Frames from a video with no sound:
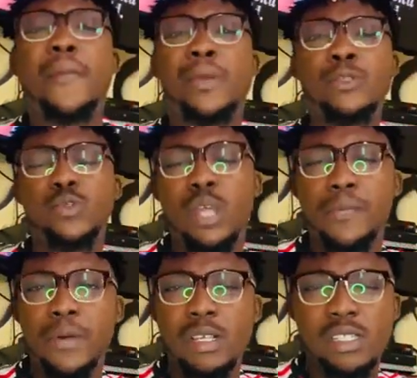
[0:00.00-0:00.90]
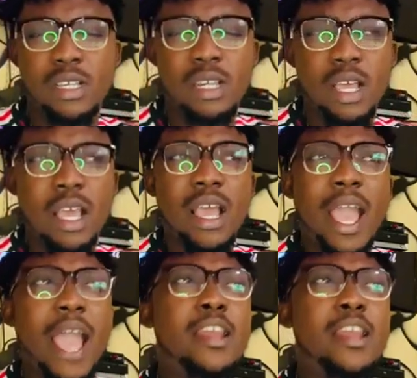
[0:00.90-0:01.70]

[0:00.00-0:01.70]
that happen to the person,